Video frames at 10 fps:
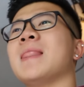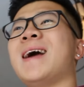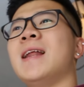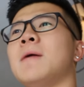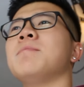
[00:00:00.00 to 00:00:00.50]

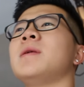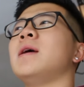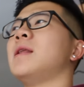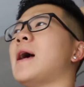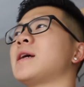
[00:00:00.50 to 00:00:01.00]
light up
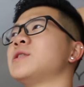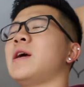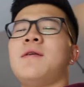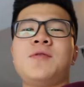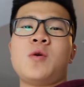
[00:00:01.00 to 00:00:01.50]
and
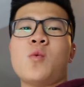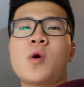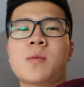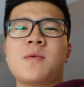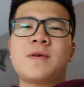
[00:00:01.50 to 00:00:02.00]
actually everything
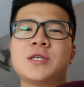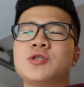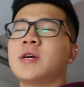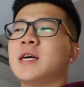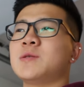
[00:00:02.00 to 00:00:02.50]
work before I
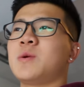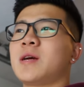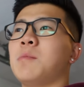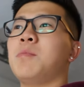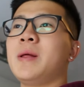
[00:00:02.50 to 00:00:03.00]
show you guys what
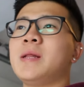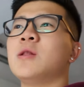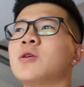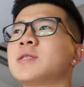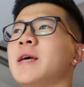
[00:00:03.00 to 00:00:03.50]
it completely
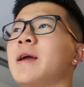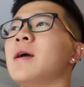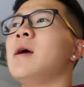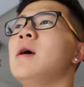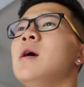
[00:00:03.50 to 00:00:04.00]
looks like.